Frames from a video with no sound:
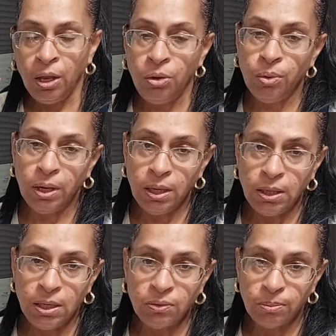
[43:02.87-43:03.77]
You can get
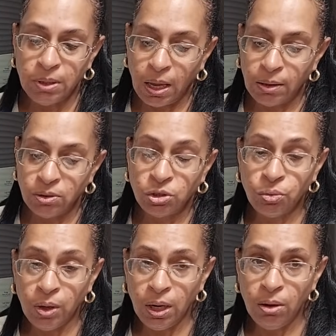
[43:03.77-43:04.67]
these from Dollar
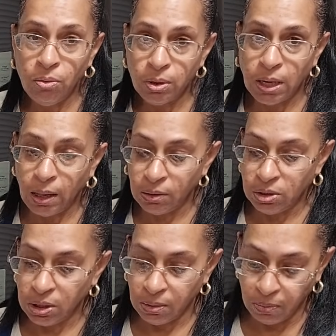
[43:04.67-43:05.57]
Tree or Dollar
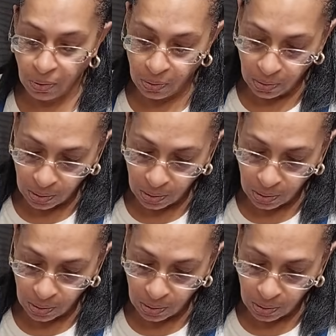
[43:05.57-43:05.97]
General.